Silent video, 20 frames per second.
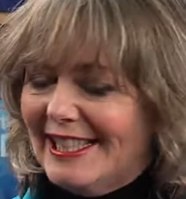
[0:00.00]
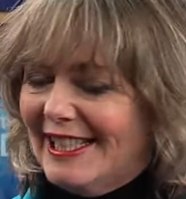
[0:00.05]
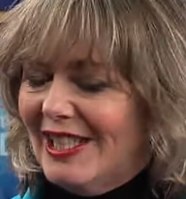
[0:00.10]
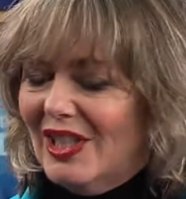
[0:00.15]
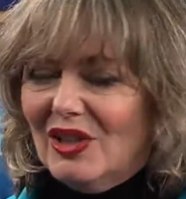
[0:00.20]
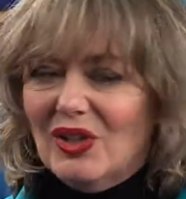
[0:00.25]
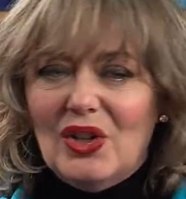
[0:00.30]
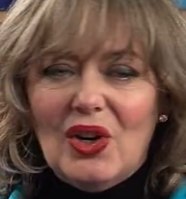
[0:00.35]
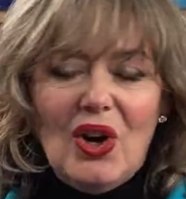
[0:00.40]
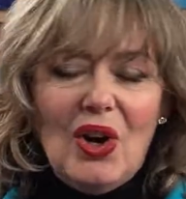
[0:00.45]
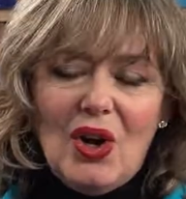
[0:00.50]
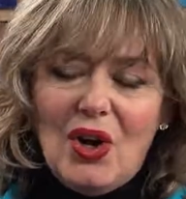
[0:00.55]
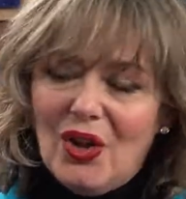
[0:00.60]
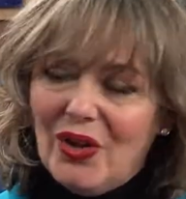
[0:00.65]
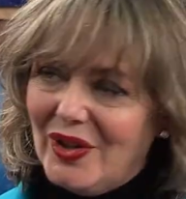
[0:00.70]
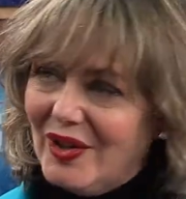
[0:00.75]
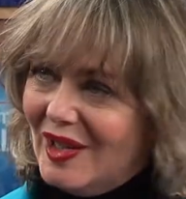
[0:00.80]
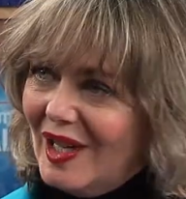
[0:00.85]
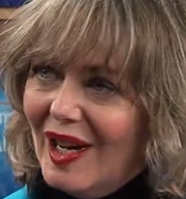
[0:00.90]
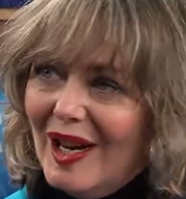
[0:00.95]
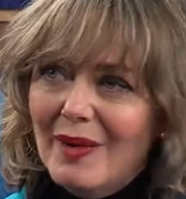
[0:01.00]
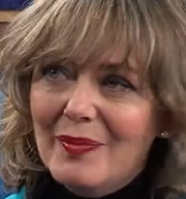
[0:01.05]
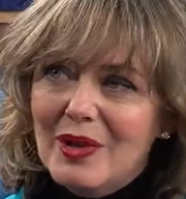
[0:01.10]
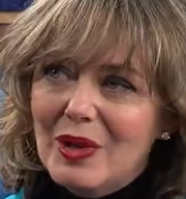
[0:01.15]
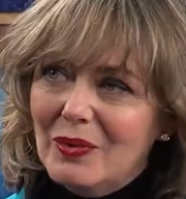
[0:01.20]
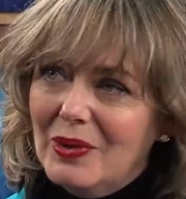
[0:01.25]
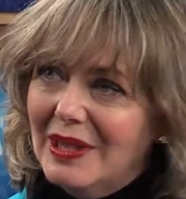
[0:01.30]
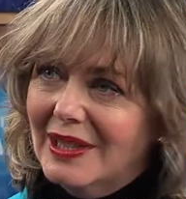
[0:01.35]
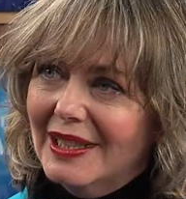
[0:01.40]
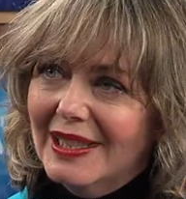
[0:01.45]
just all the time
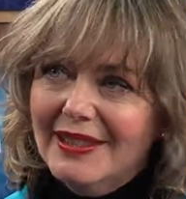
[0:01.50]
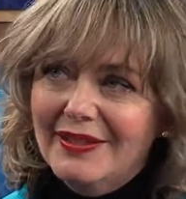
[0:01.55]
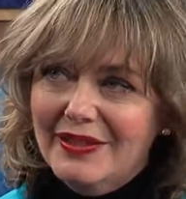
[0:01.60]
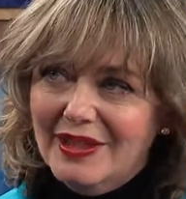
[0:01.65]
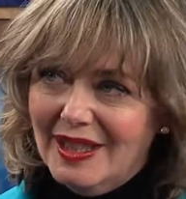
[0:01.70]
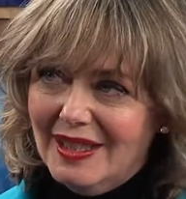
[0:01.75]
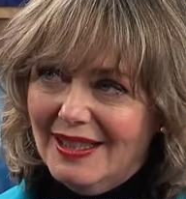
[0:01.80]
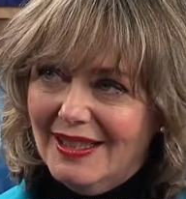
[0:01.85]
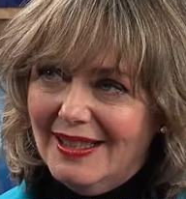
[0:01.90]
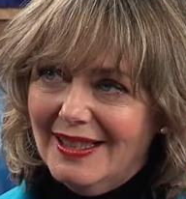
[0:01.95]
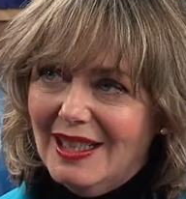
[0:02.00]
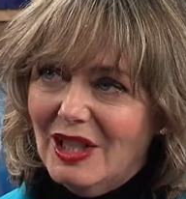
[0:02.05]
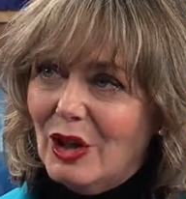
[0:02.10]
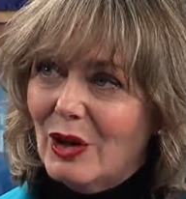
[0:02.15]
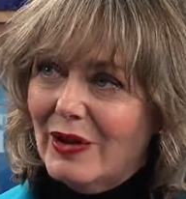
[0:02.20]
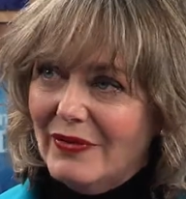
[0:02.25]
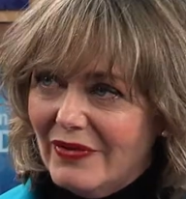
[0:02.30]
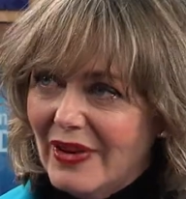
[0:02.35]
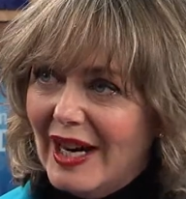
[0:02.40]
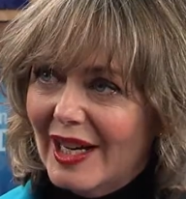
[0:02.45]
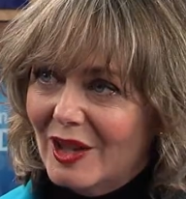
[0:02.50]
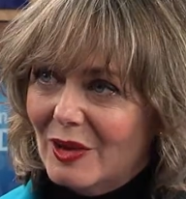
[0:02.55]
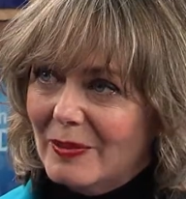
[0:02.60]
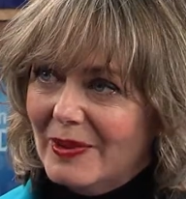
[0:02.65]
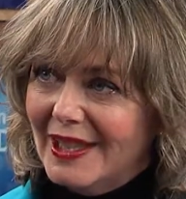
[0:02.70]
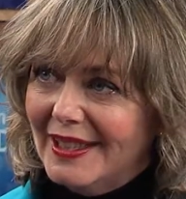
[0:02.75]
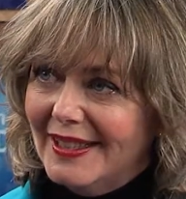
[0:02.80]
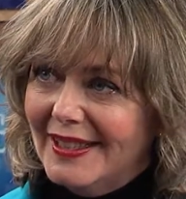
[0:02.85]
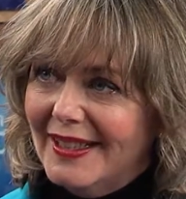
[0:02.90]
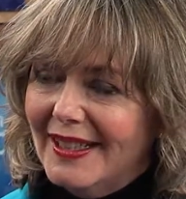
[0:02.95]
that we live in, our
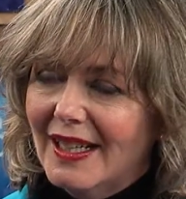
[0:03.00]
environment.